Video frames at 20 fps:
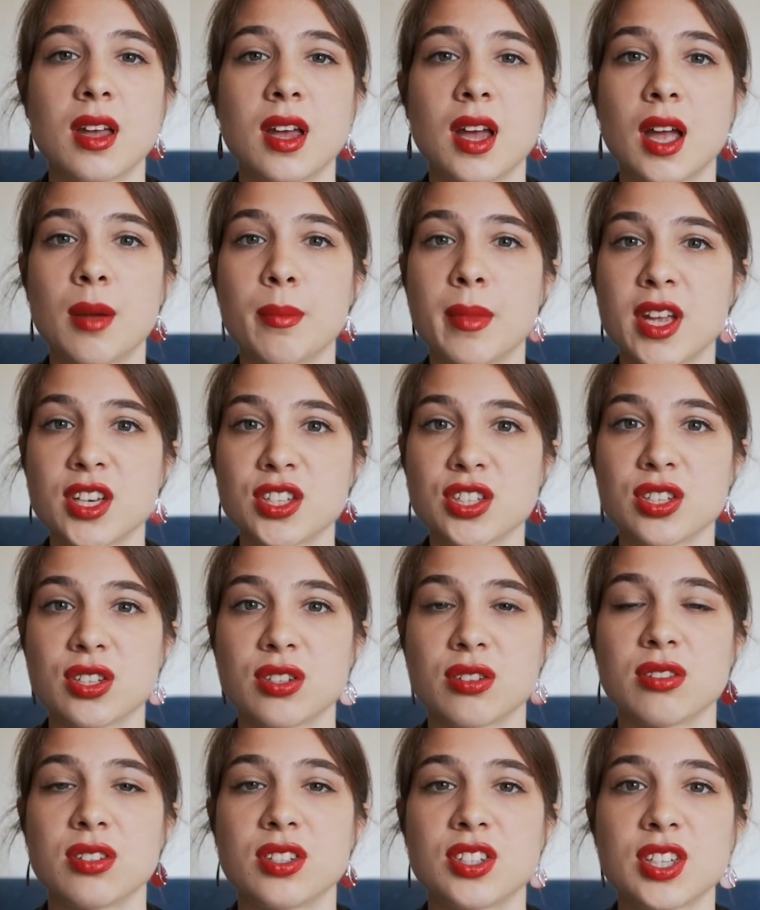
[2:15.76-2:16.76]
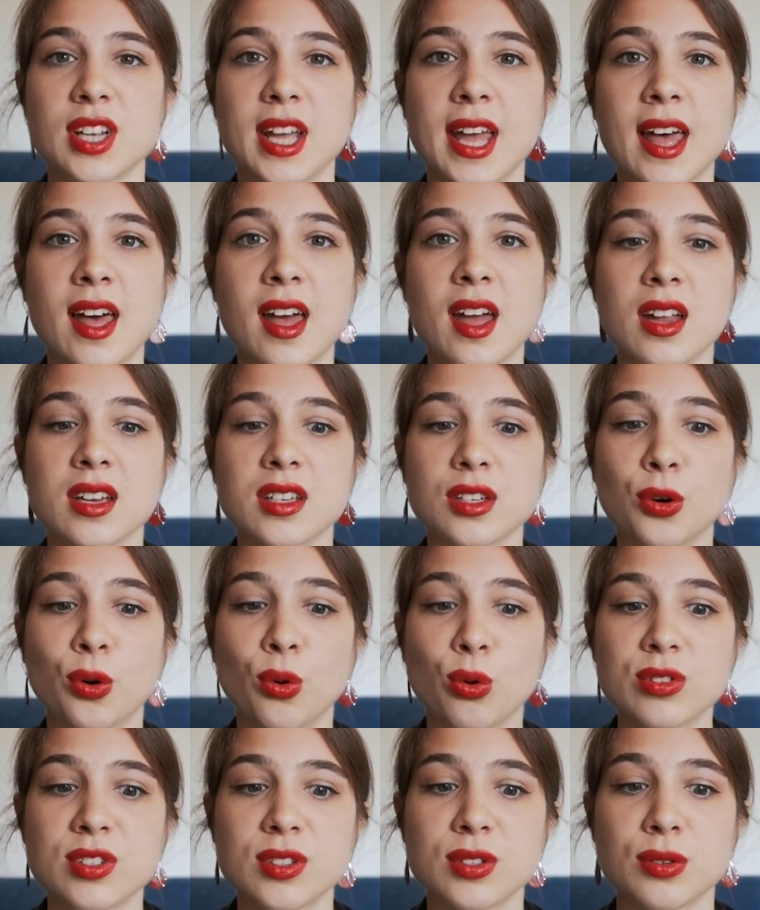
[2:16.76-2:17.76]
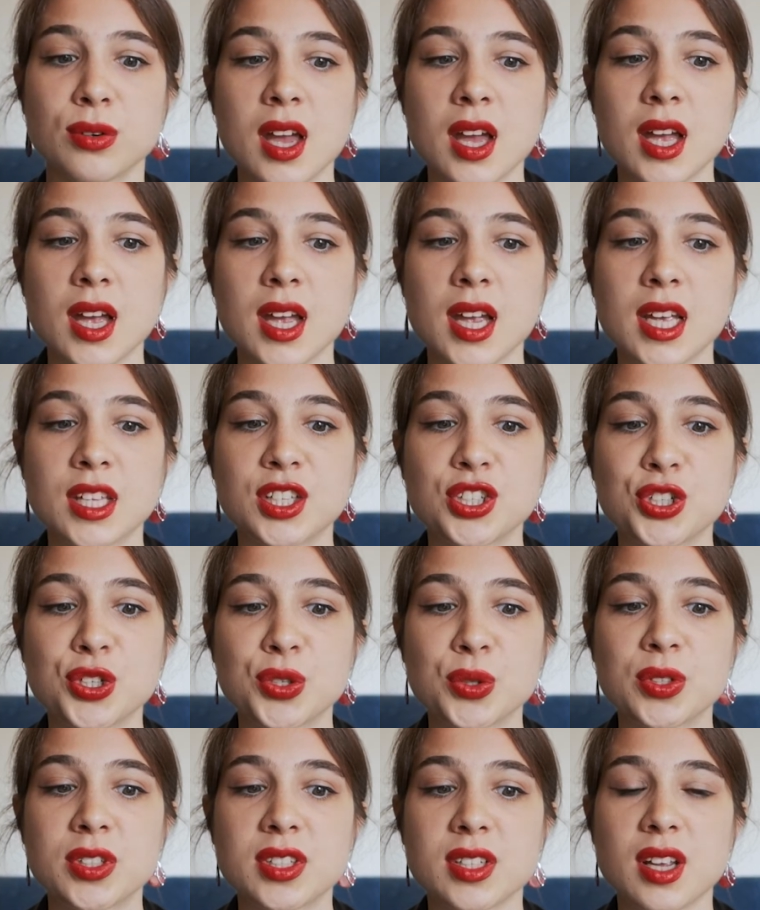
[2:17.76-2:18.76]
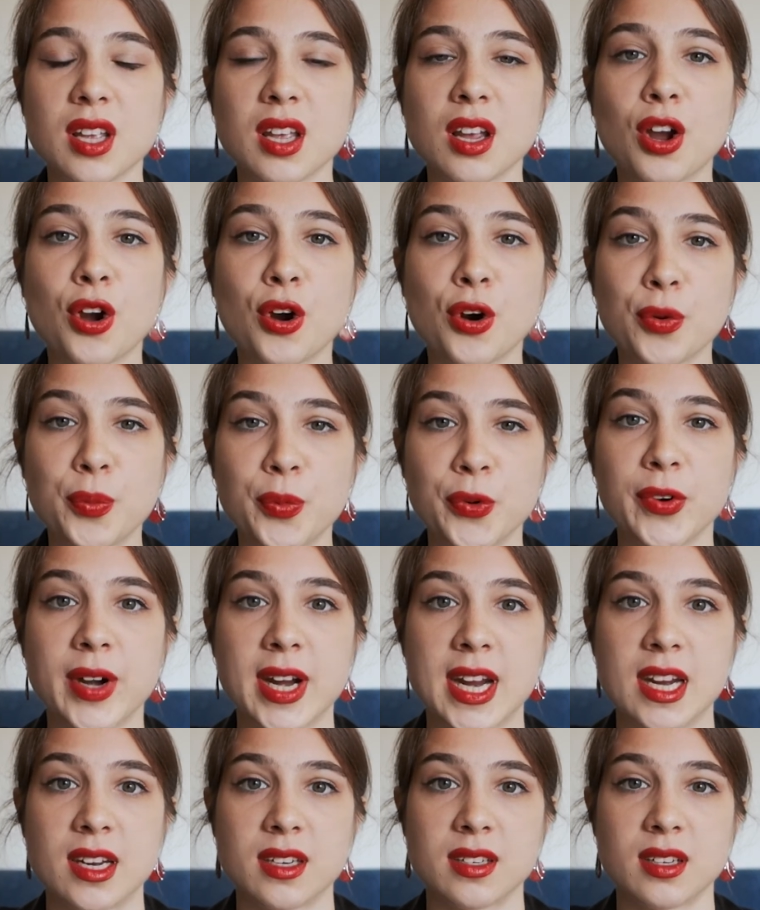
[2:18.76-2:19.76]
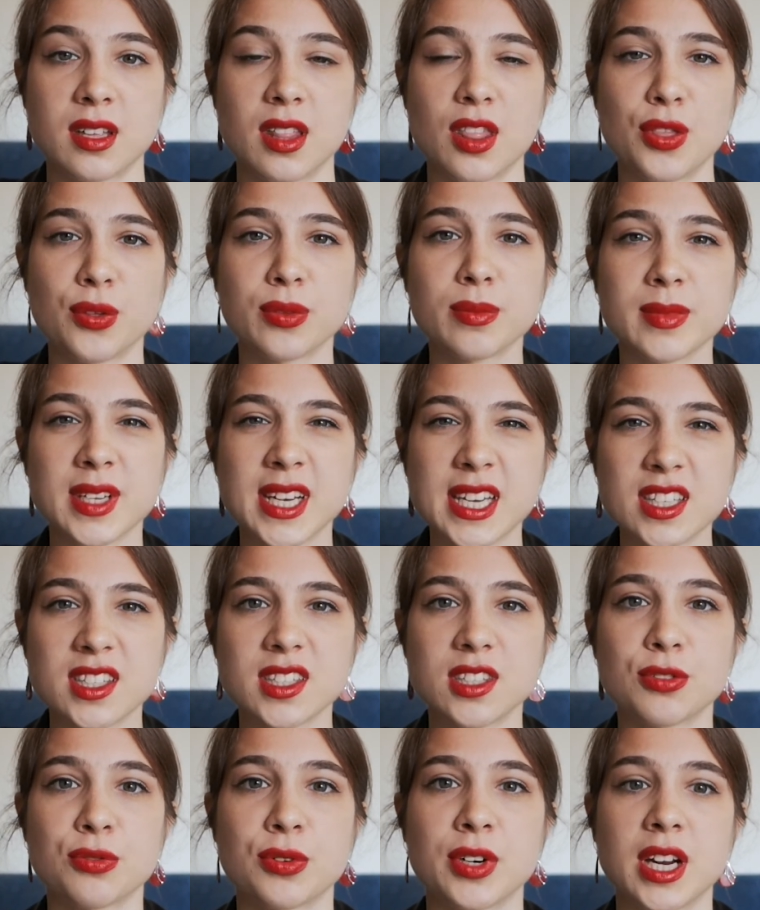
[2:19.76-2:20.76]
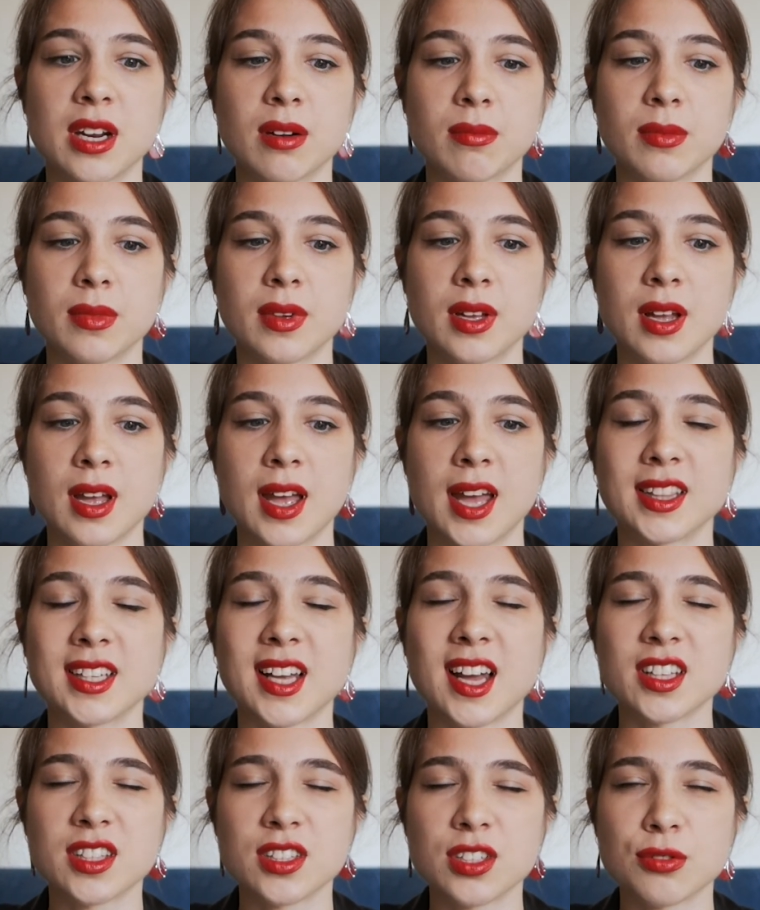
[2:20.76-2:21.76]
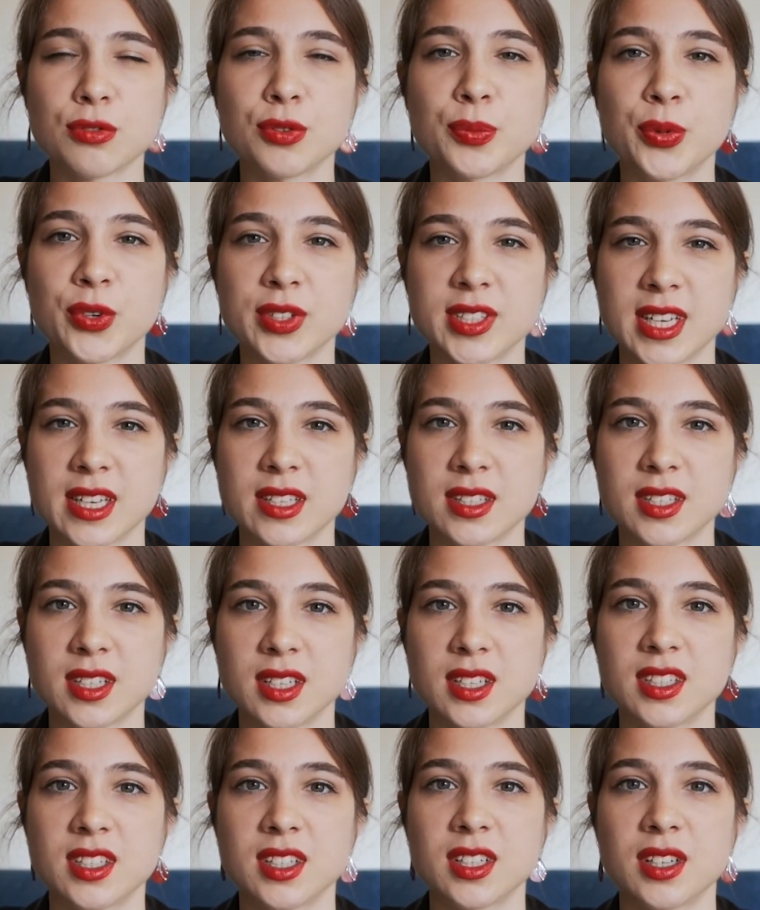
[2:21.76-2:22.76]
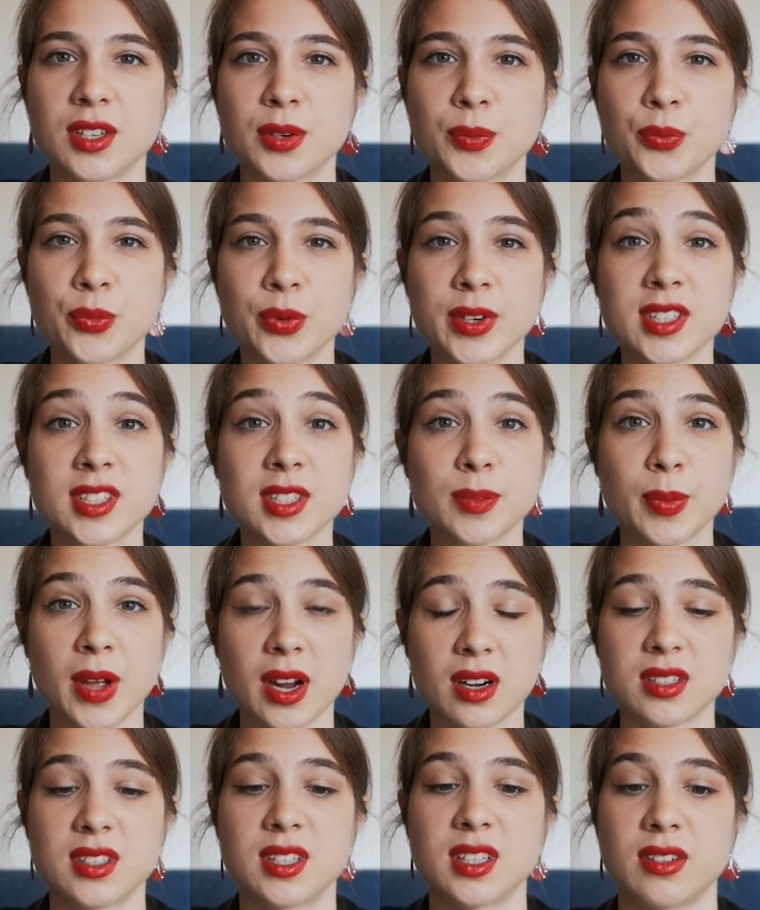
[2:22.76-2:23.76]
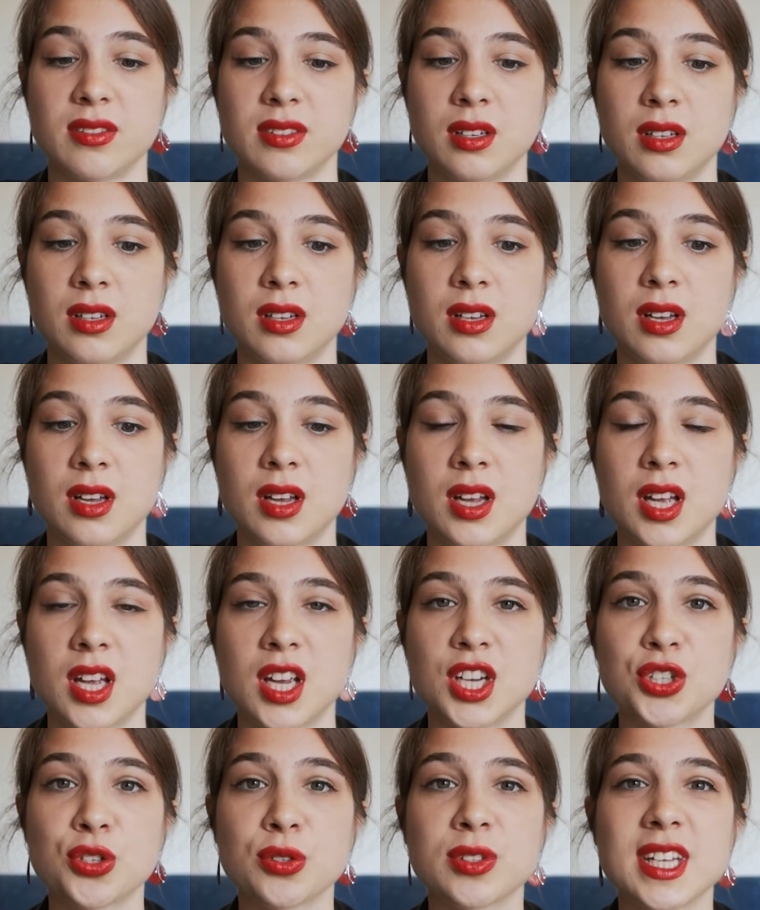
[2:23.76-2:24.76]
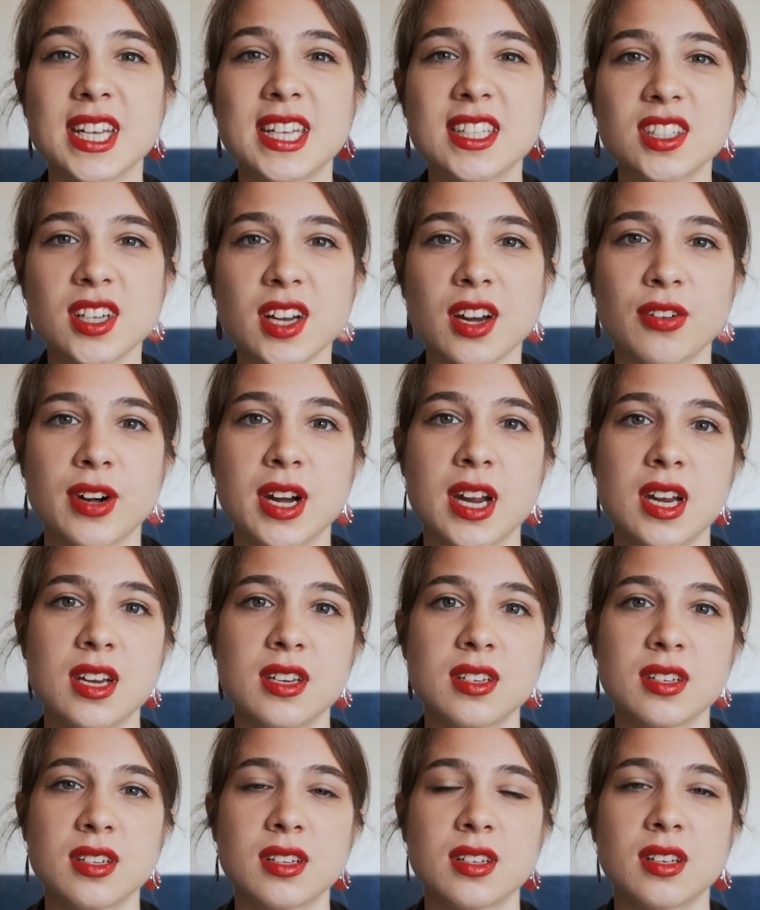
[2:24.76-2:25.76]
I mentioned. And also, it should incorporate non-mainstream and underrepresented perspectives. It should integrate